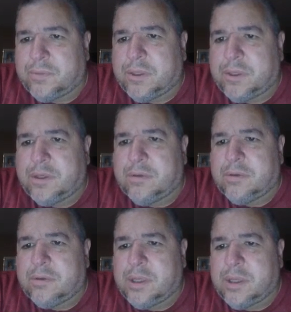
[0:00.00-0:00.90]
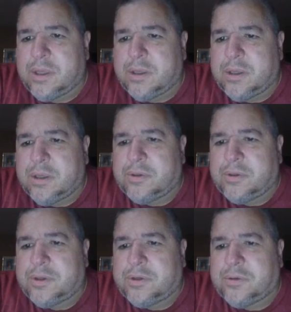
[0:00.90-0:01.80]
and
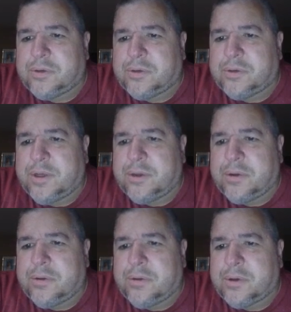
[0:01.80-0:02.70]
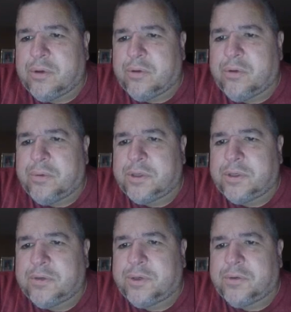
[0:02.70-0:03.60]
there's additional training there. There's a whole bunch
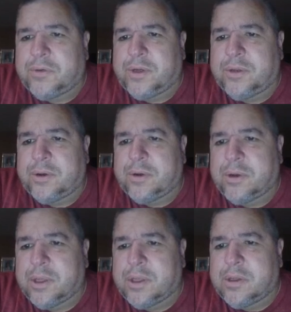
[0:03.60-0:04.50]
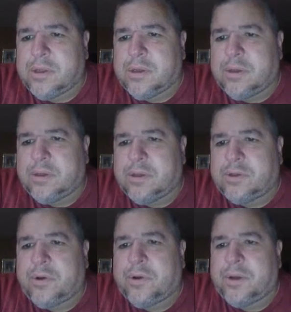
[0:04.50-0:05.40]
of different training there in the
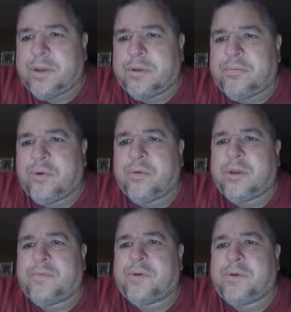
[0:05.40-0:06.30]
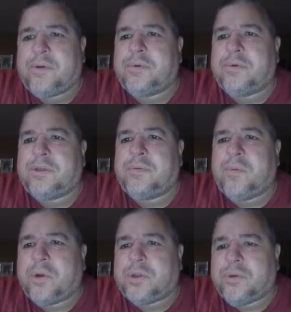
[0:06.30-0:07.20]
starter and the pro level. There's
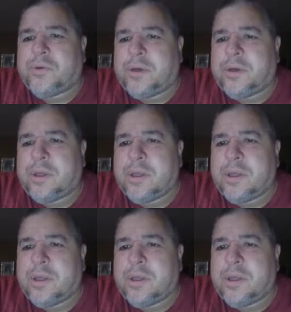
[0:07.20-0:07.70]
even more training.